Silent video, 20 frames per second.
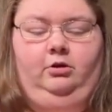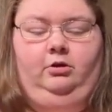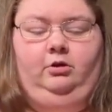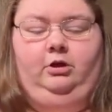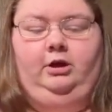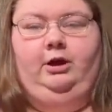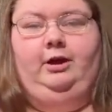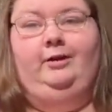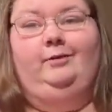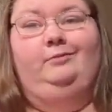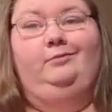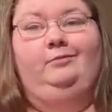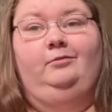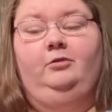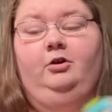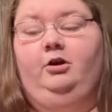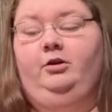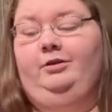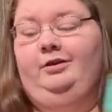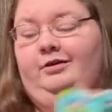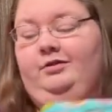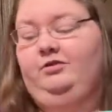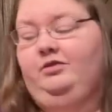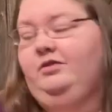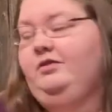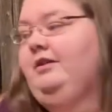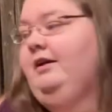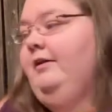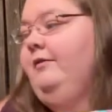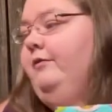Again, all these
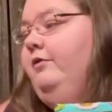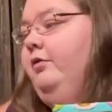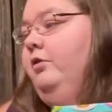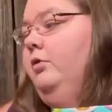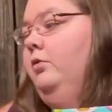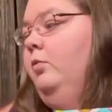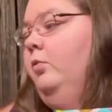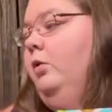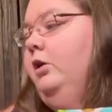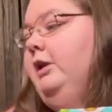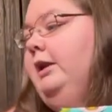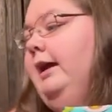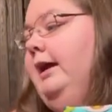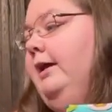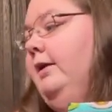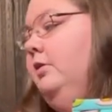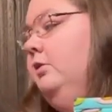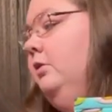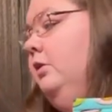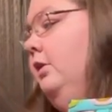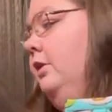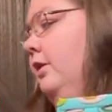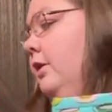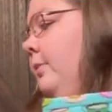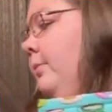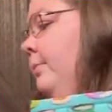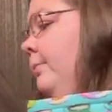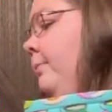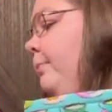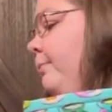just have one day in
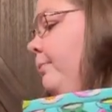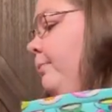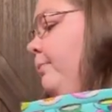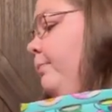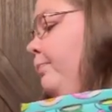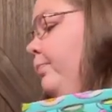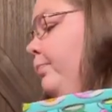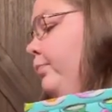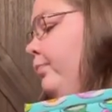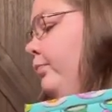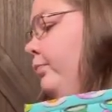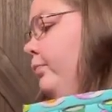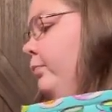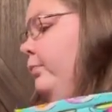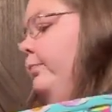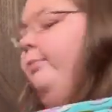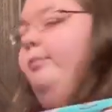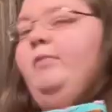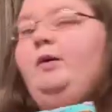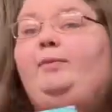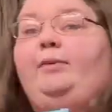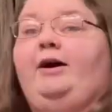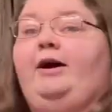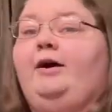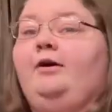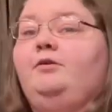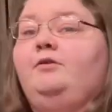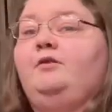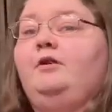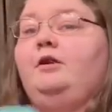them. My
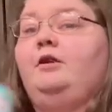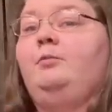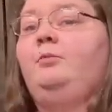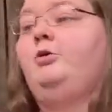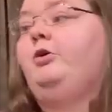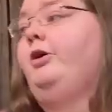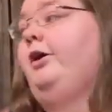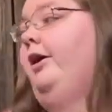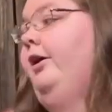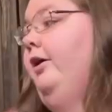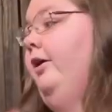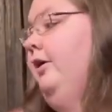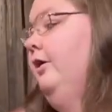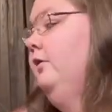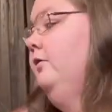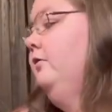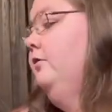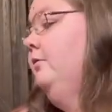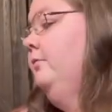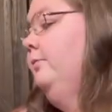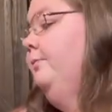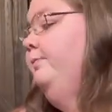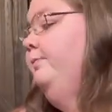pile's getting precarious.